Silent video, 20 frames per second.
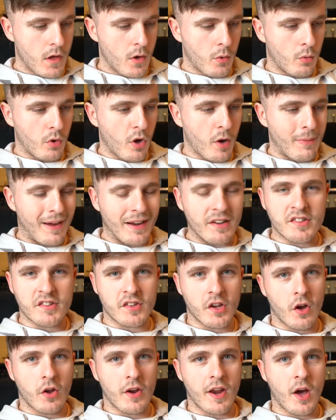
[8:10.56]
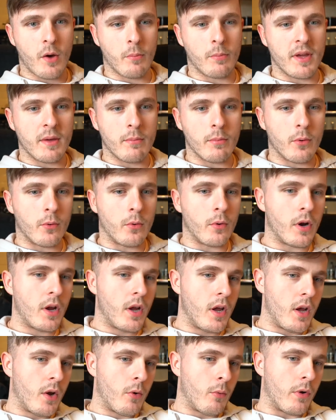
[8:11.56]
We're not about to start now, people.
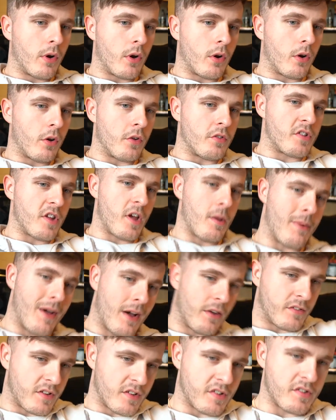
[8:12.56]
We are not about to